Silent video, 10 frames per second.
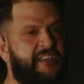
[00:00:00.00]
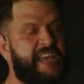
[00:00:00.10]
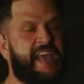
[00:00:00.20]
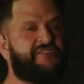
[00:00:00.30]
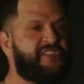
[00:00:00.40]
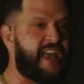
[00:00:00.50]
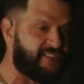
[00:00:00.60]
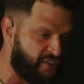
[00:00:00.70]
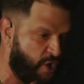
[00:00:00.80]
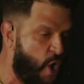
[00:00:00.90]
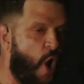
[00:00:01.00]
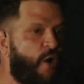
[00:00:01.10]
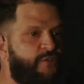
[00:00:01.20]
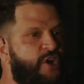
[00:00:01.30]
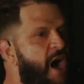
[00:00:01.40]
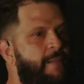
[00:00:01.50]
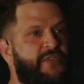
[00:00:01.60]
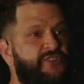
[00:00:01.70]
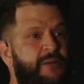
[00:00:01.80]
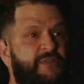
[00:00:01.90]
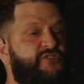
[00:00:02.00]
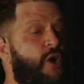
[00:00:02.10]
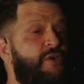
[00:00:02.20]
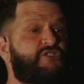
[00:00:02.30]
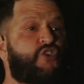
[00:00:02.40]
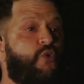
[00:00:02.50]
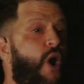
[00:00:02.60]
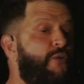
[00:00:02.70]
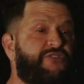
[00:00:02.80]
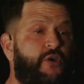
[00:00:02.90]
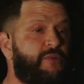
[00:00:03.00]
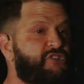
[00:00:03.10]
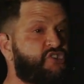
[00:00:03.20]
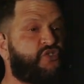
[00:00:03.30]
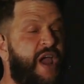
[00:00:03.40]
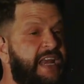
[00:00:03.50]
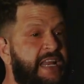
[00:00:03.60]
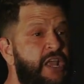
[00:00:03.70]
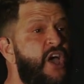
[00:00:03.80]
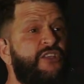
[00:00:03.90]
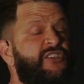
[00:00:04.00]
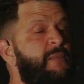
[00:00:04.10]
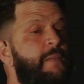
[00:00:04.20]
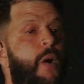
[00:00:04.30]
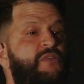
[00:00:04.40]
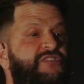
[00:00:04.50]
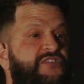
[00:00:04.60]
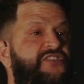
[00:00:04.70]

that he has yet to overcome. There's going to be so much growth, so much training. There's going to be moments of